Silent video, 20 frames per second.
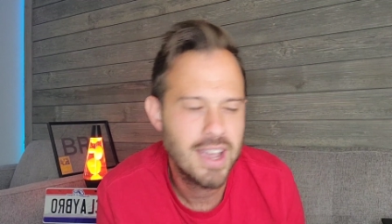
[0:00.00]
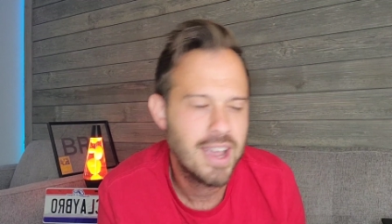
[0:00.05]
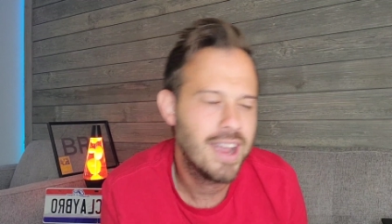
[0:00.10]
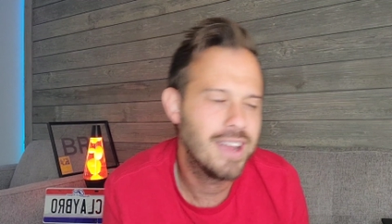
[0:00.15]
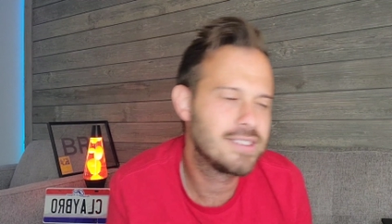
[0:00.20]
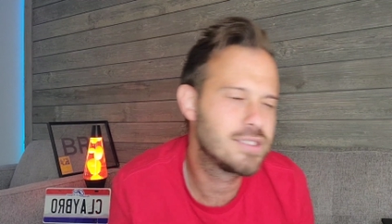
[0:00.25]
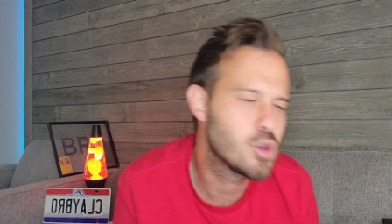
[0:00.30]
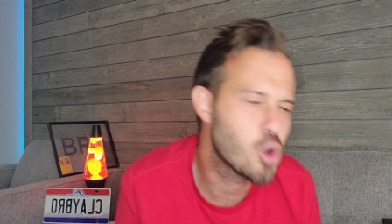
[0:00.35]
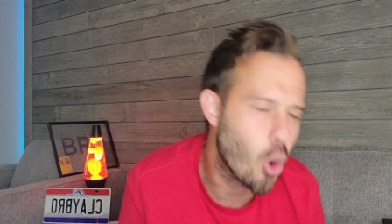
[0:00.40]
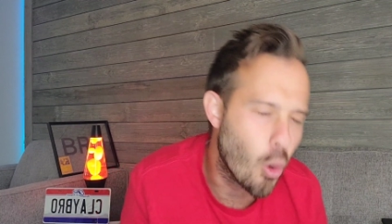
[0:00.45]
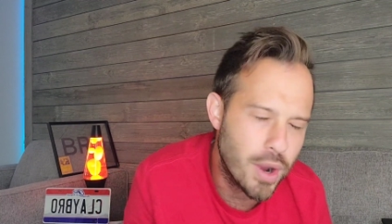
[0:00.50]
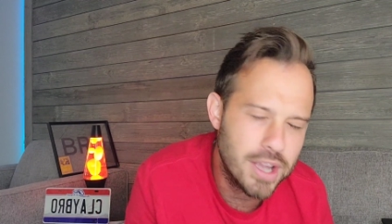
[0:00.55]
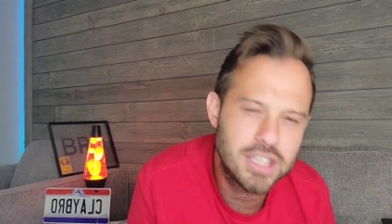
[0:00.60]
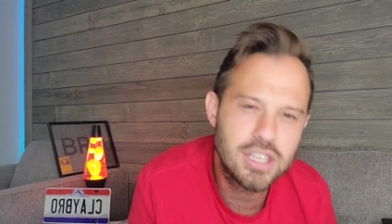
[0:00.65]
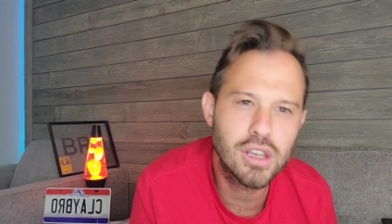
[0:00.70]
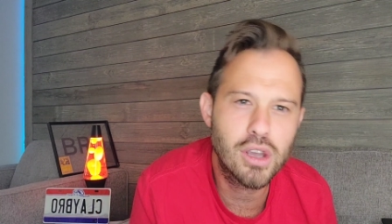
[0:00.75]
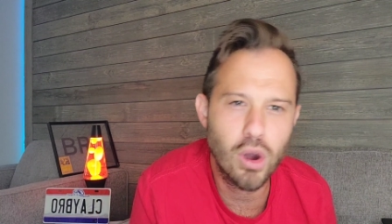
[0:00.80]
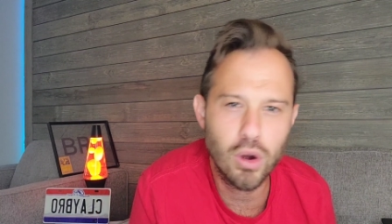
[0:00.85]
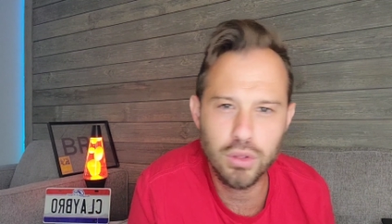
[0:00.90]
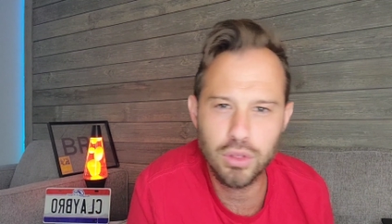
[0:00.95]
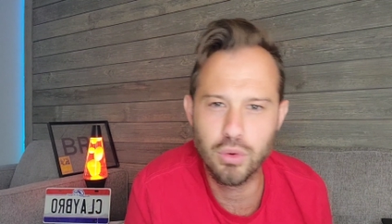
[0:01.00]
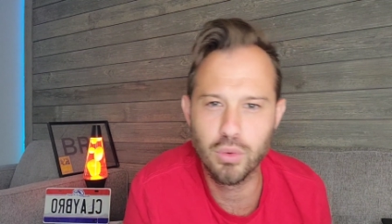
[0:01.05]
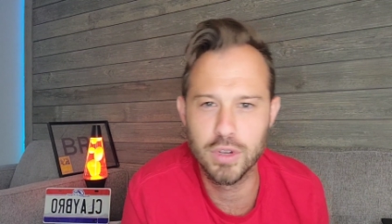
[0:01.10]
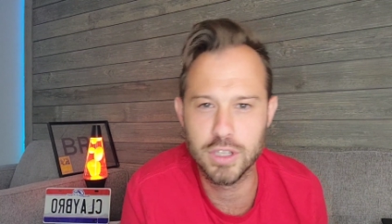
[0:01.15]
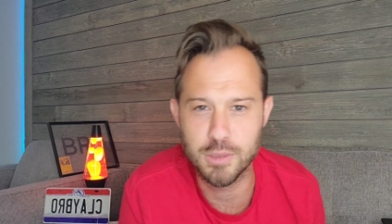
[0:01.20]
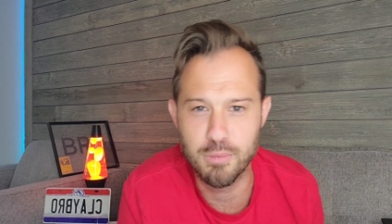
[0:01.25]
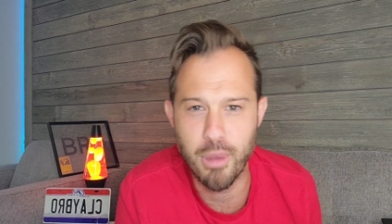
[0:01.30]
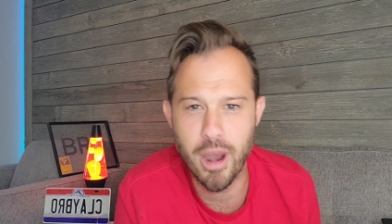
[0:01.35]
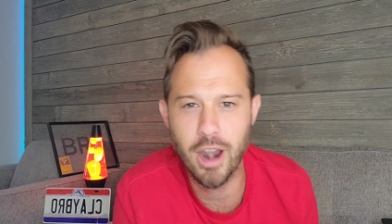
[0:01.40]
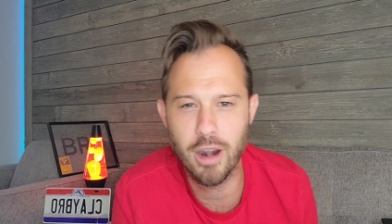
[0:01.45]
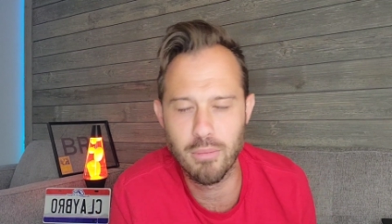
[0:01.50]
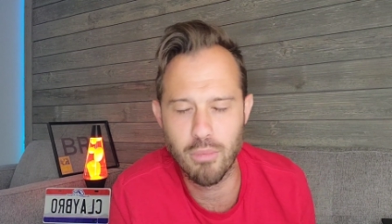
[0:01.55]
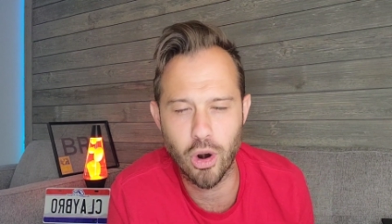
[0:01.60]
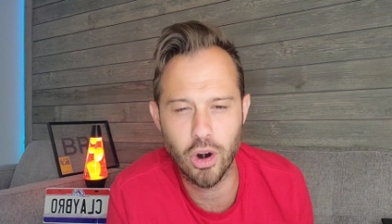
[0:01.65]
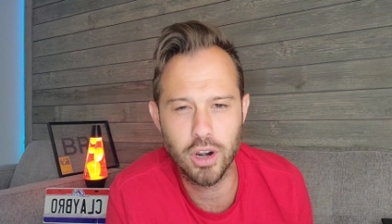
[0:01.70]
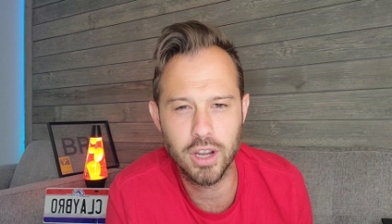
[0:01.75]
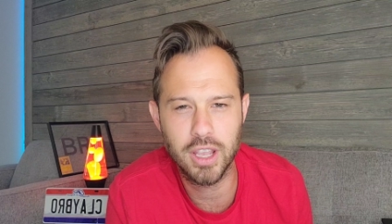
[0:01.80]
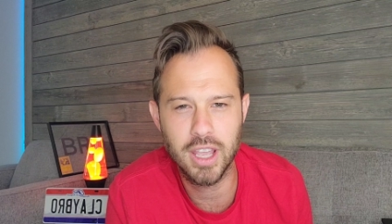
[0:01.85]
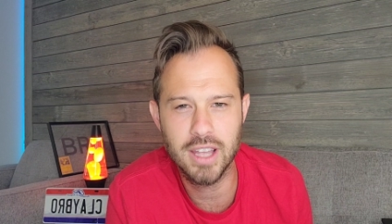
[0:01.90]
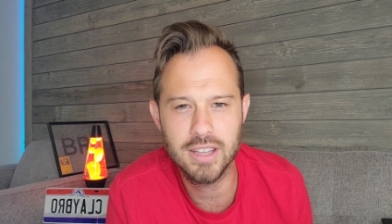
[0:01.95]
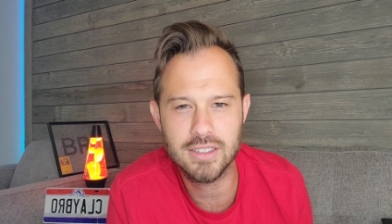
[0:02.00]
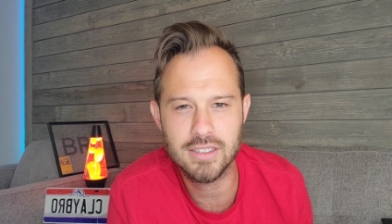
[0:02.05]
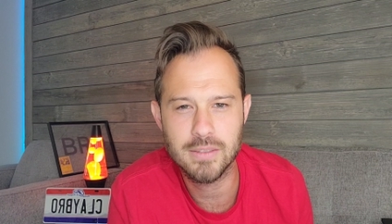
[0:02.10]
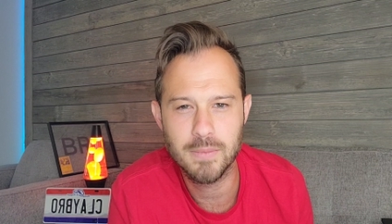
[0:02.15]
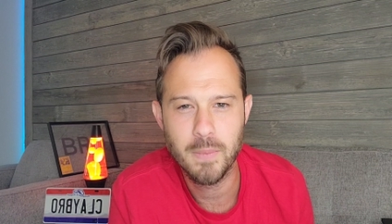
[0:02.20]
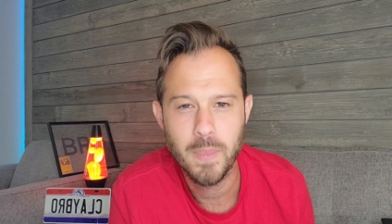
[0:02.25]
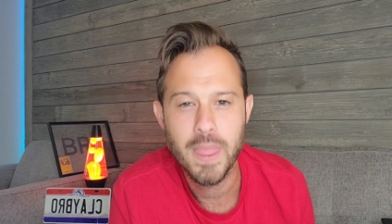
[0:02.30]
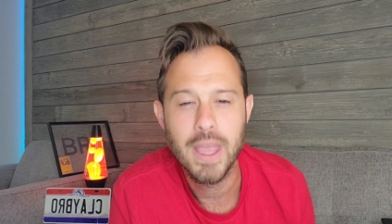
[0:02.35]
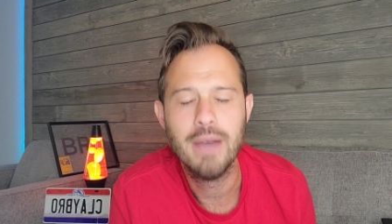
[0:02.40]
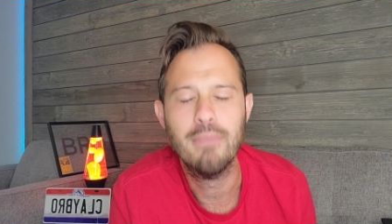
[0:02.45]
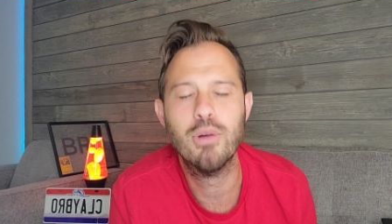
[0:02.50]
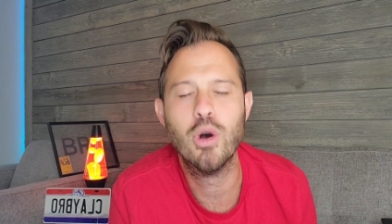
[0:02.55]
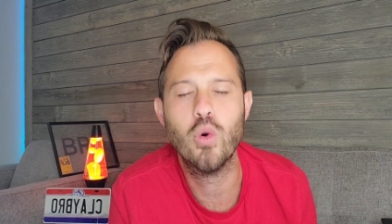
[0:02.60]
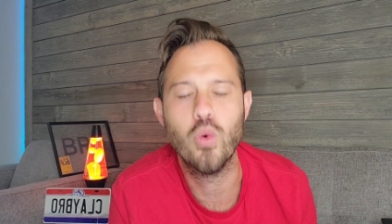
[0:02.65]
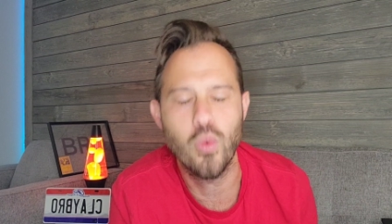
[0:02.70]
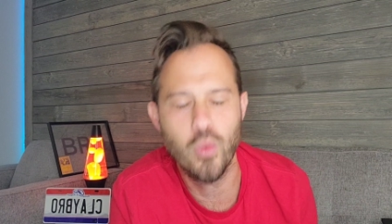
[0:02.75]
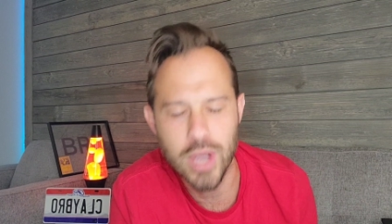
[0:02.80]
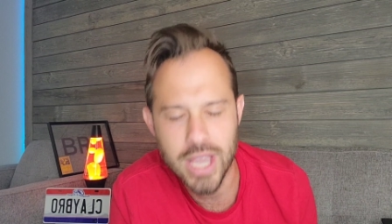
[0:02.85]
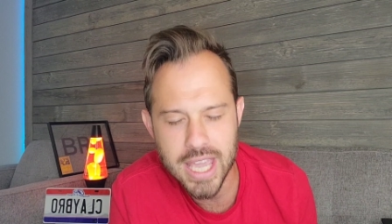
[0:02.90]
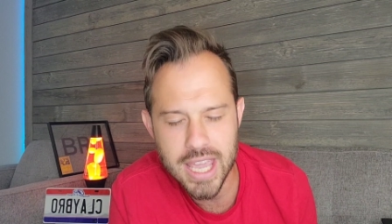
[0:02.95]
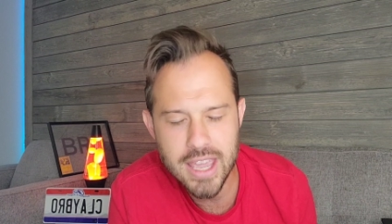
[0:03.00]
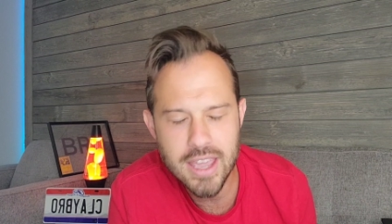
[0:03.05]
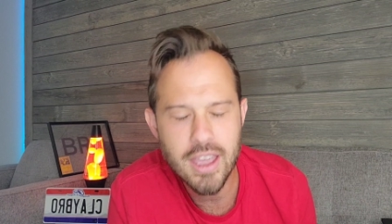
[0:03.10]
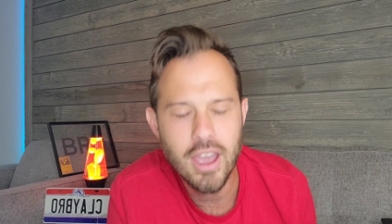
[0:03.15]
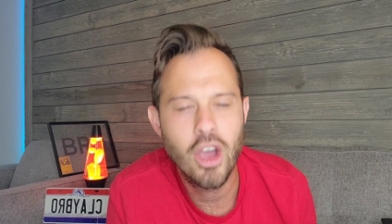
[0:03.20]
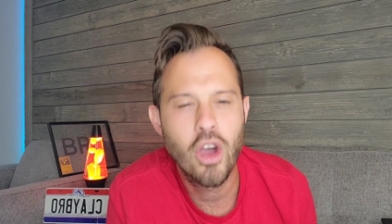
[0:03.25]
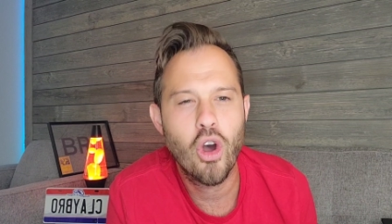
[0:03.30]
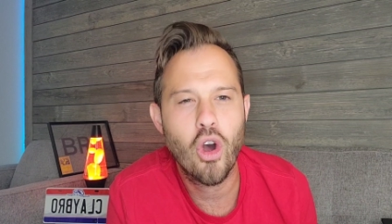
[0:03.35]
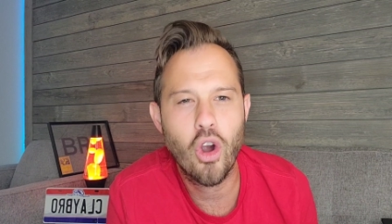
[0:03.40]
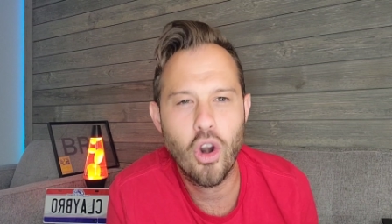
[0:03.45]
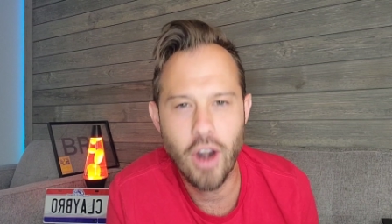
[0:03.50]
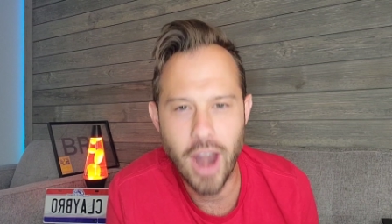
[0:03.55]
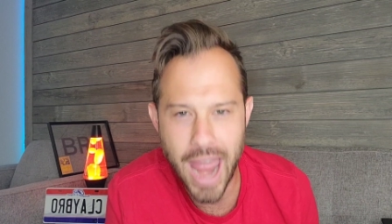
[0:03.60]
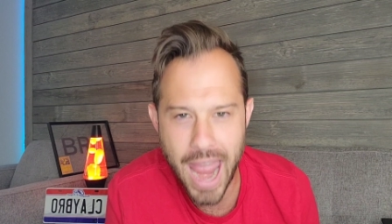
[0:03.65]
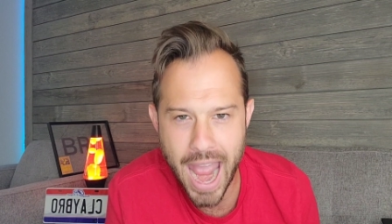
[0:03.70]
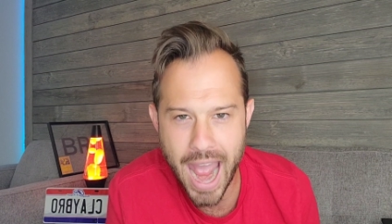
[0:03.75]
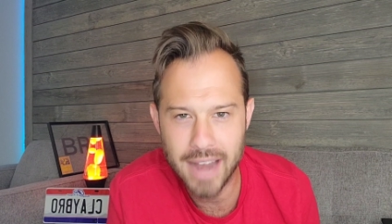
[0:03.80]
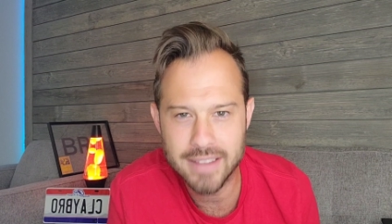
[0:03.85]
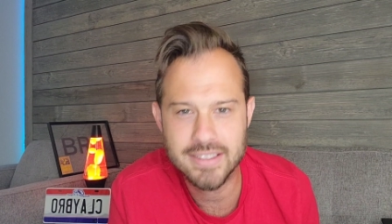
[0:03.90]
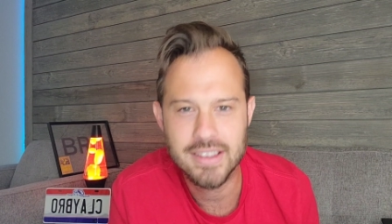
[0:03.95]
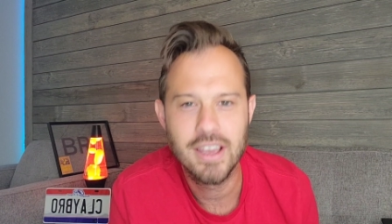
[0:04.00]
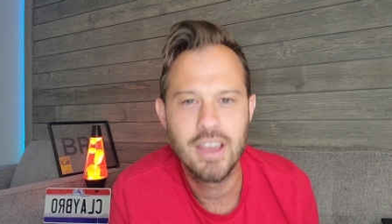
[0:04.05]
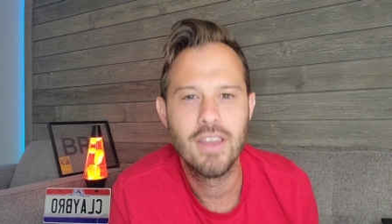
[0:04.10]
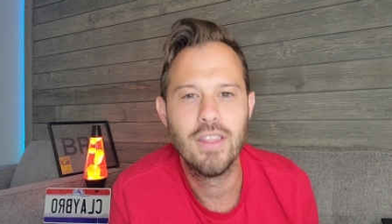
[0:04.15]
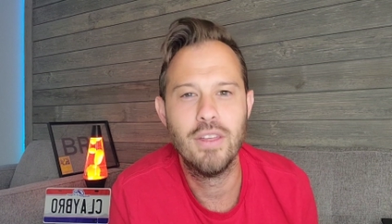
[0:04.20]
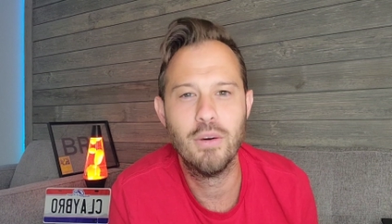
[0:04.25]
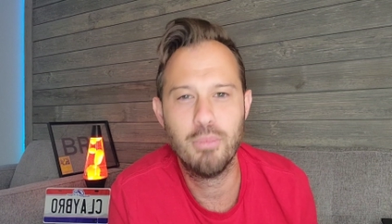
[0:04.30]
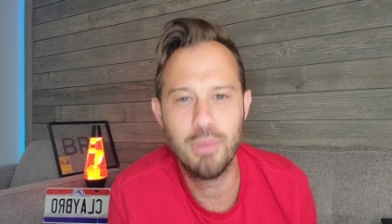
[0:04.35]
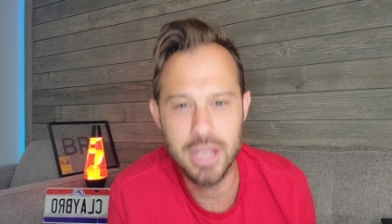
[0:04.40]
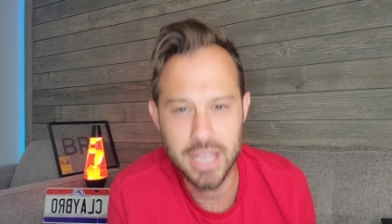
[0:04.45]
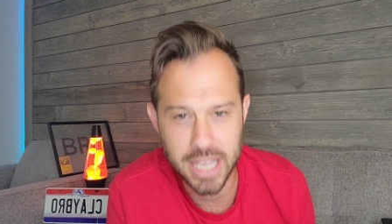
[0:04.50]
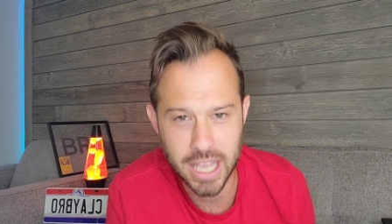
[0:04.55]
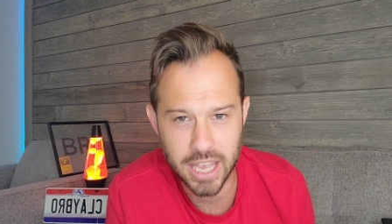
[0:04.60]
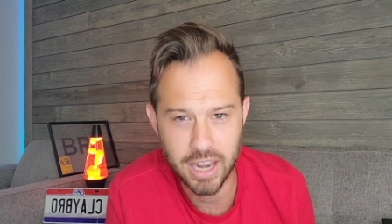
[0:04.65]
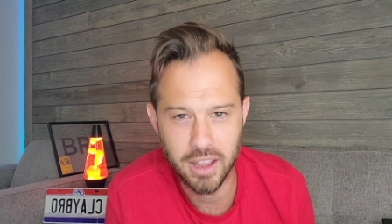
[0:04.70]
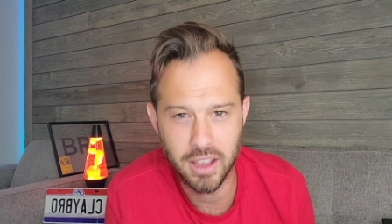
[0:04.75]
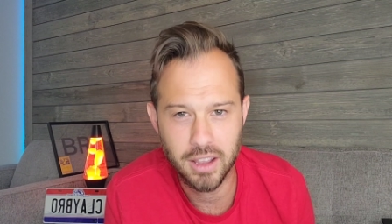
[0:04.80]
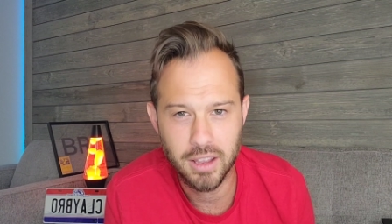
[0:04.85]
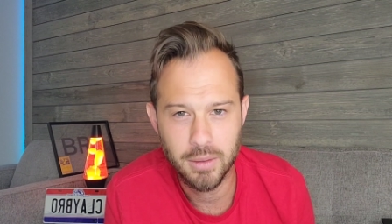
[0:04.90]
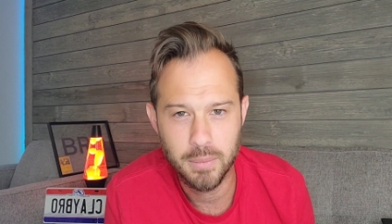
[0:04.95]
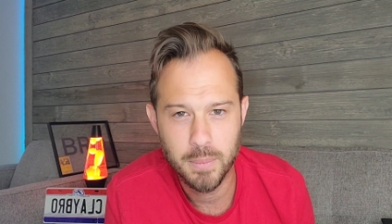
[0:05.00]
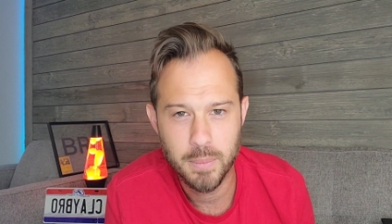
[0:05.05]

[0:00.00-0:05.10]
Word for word: It's going to go through its bear markets, but we are at the beginning